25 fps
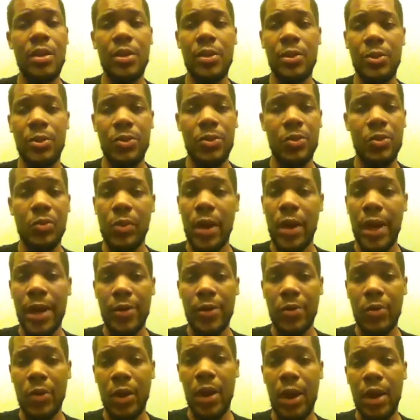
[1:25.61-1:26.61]
use the right
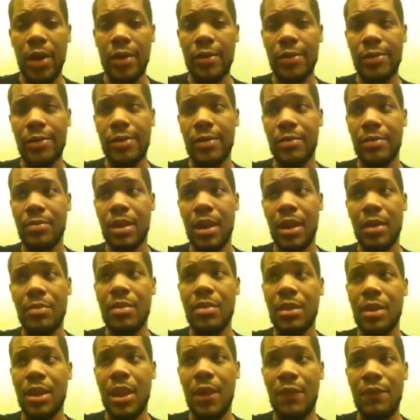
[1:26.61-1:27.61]
cross,
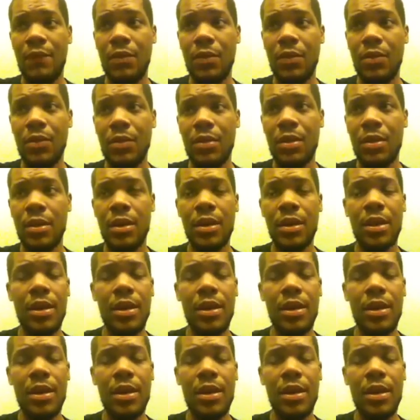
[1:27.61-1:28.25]
sometimes the left hook,